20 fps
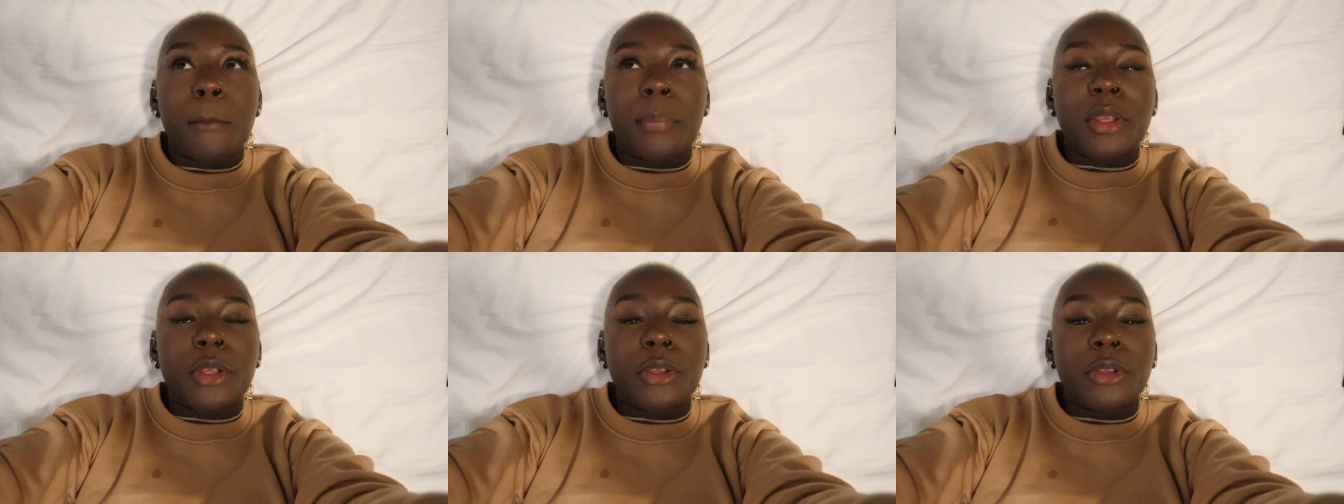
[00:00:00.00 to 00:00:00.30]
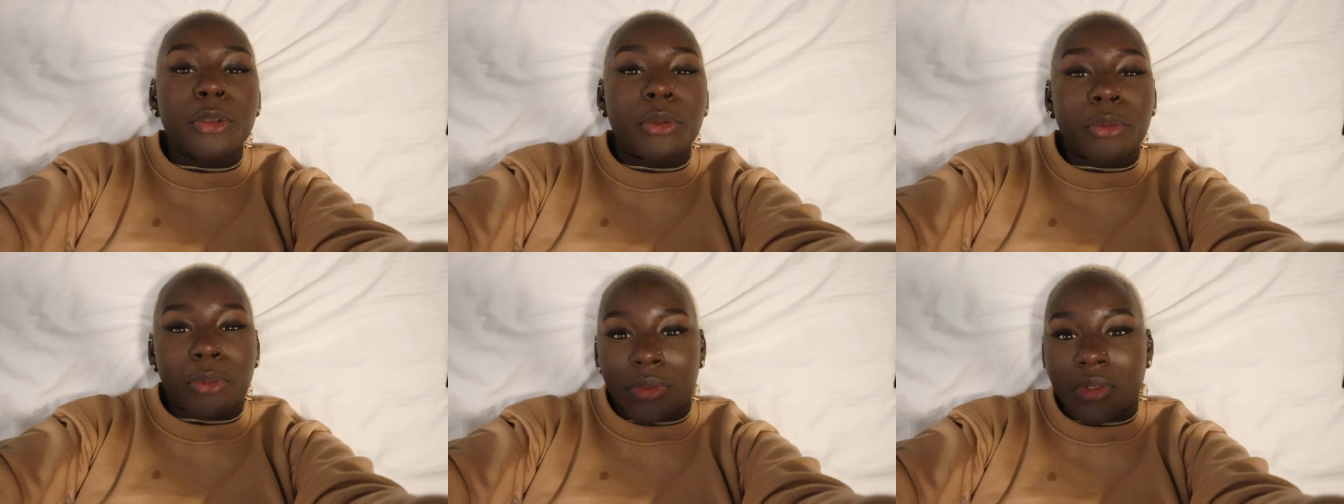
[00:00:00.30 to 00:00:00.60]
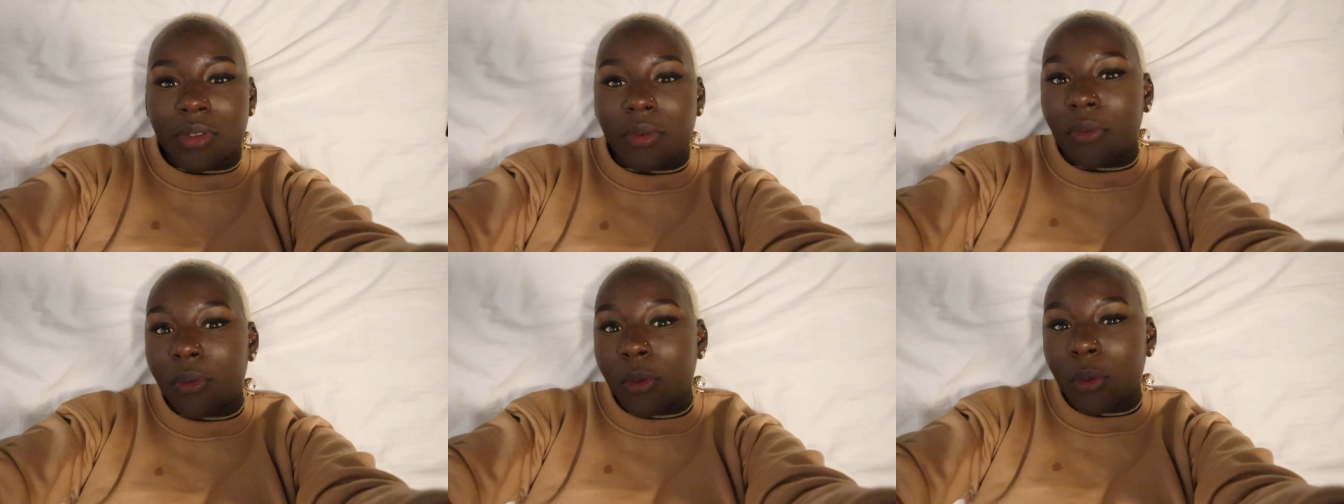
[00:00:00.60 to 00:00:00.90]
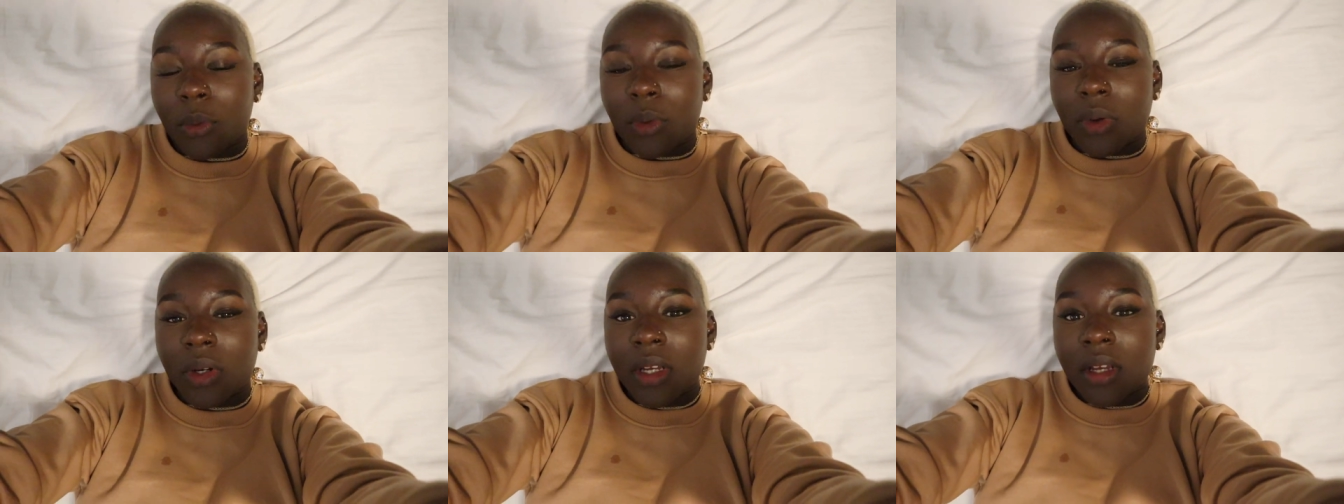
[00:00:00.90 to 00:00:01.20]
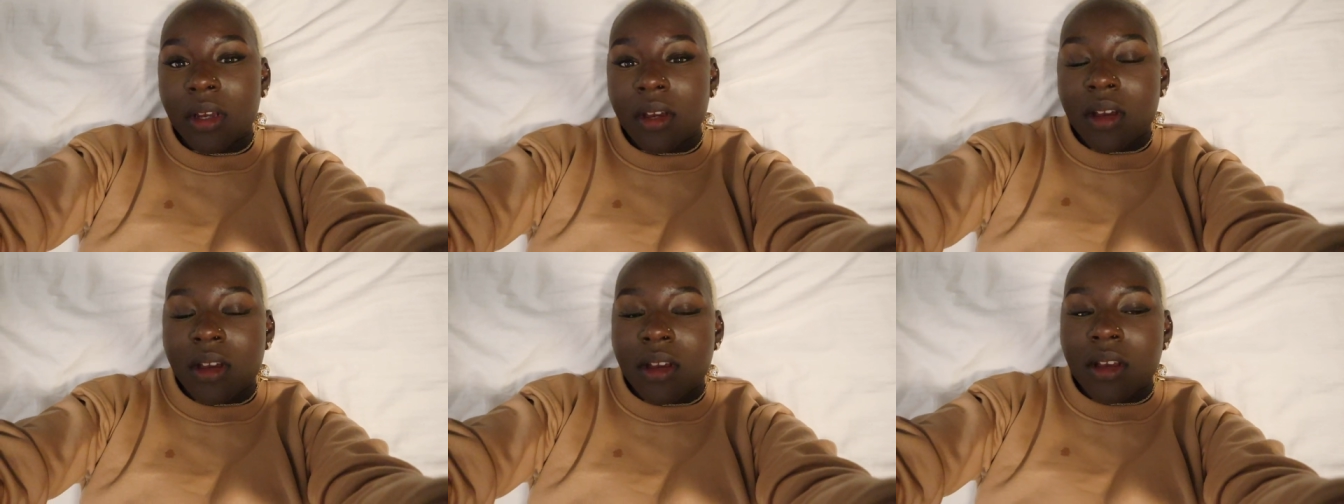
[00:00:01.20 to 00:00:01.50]
beautiful.
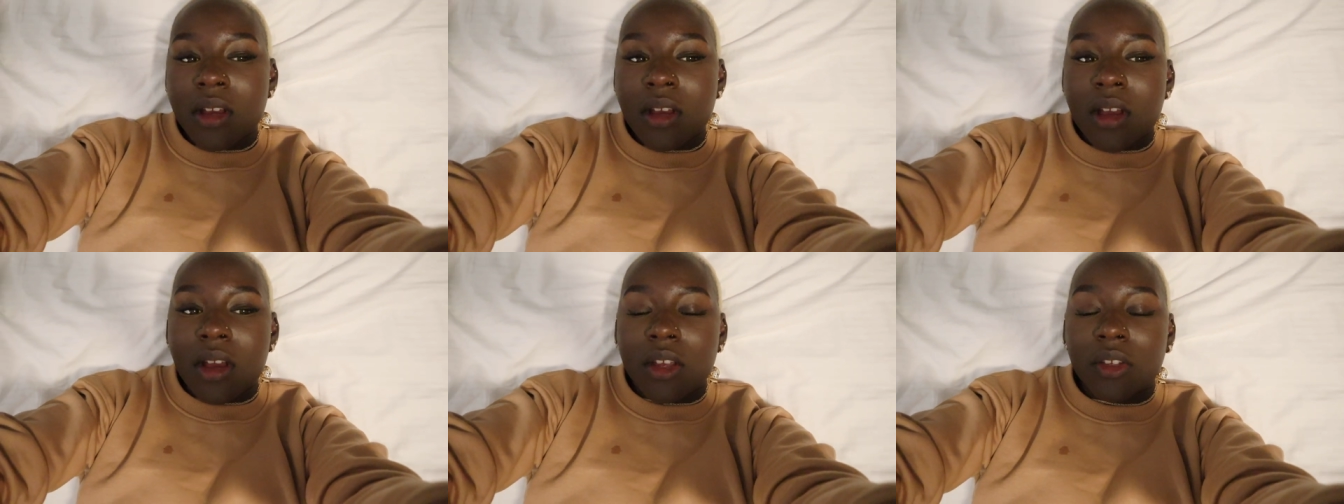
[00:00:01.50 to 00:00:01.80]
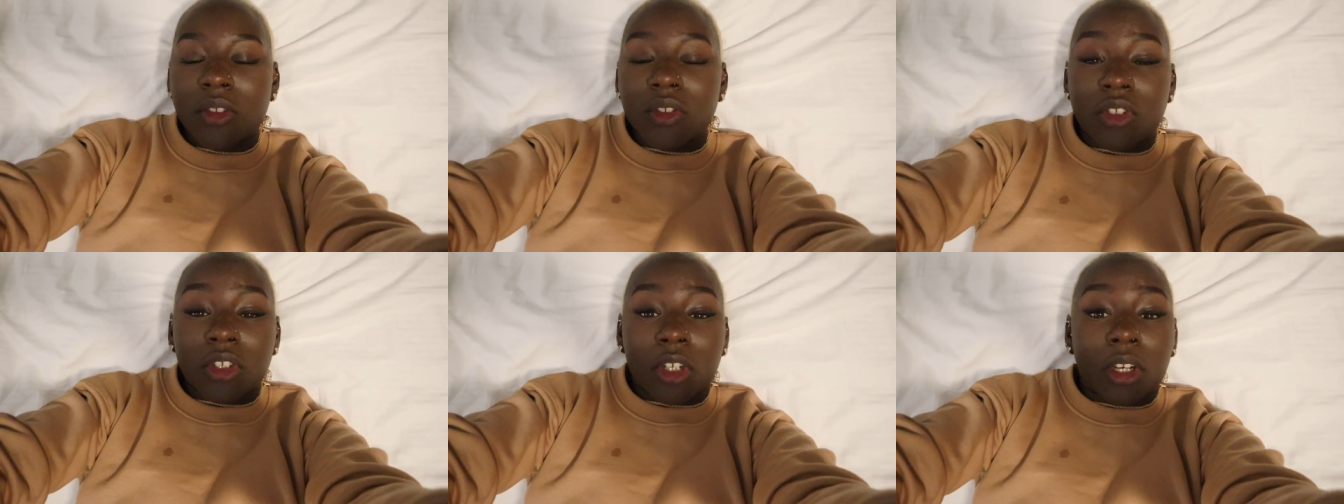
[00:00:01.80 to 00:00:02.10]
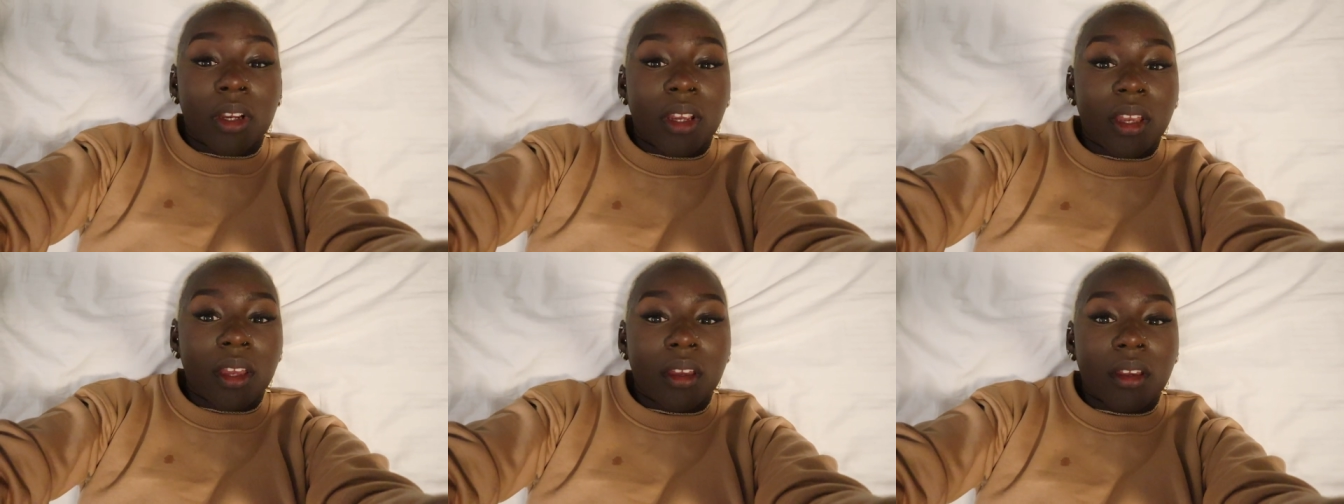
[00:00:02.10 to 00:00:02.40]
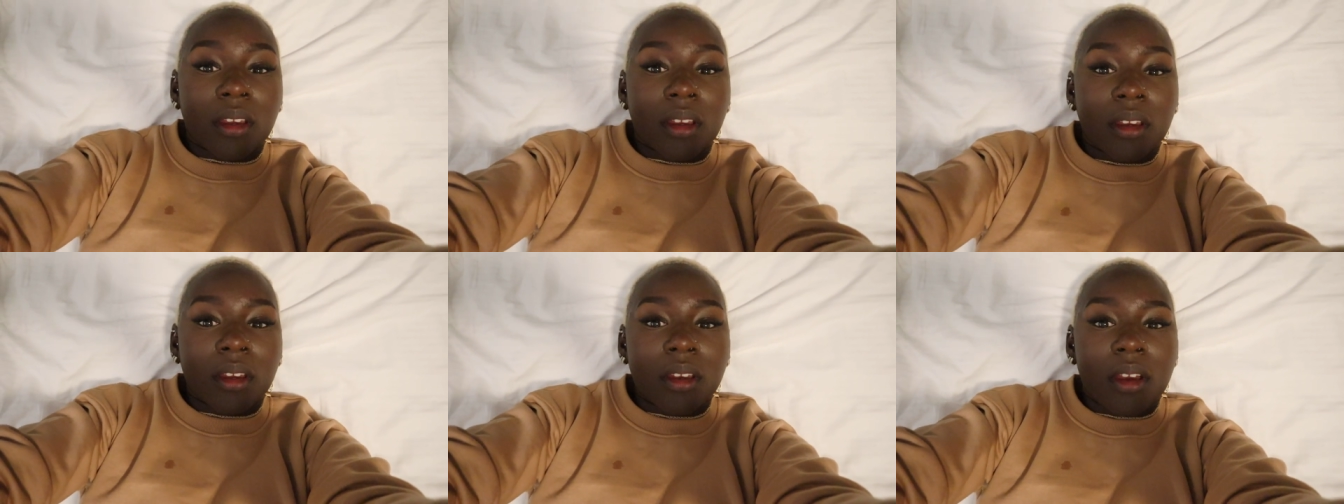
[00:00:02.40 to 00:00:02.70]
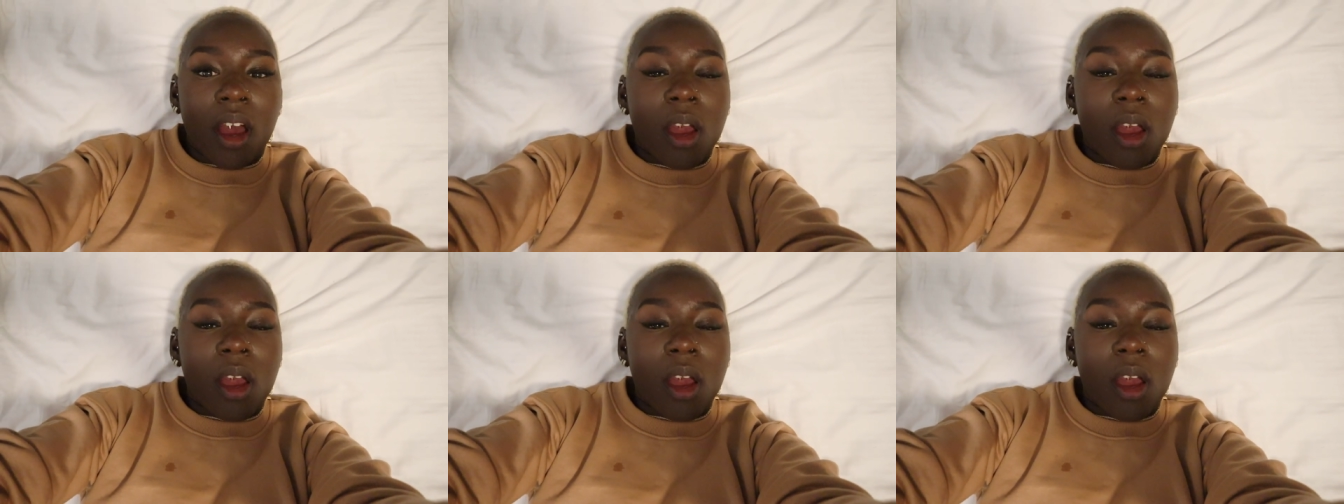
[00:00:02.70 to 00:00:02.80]
Zurich,